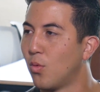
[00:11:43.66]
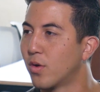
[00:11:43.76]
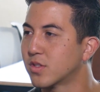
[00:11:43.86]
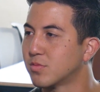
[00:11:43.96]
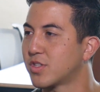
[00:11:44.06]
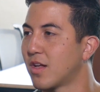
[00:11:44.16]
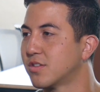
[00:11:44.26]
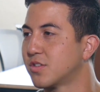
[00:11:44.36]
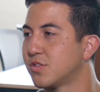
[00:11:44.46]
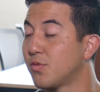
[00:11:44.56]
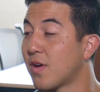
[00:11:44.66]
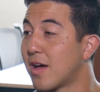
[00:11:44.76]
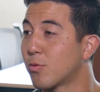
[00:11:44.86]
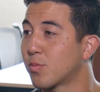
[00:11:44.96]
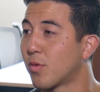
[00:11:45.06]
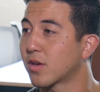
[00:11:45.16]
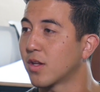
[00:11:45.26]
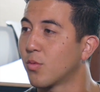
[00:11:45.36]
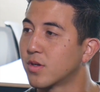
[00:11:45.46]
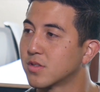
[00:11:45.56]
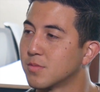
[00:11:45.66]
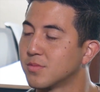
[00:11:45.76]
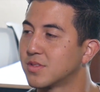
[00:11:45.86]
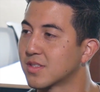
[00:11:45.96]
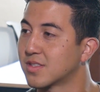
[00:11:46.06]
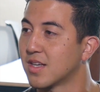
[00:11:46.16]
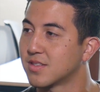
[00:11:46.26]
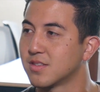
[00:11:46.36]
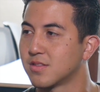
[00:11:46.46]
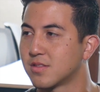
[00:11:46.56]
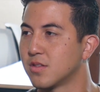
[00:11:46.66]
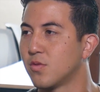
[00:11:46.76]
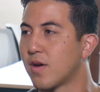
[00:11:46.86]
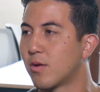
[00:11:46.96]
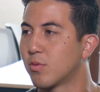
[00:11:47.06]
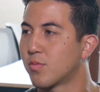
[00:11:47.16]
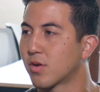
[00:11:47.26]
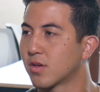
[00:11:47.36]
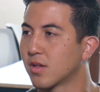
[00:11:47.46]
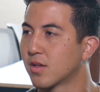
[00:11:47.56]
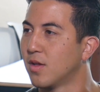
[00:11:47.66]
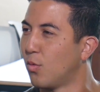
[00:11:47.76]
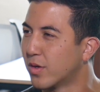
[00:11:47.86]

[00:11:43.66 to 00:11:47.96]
What are some challenges you've had with marketing? What are some successes you've had with marketing?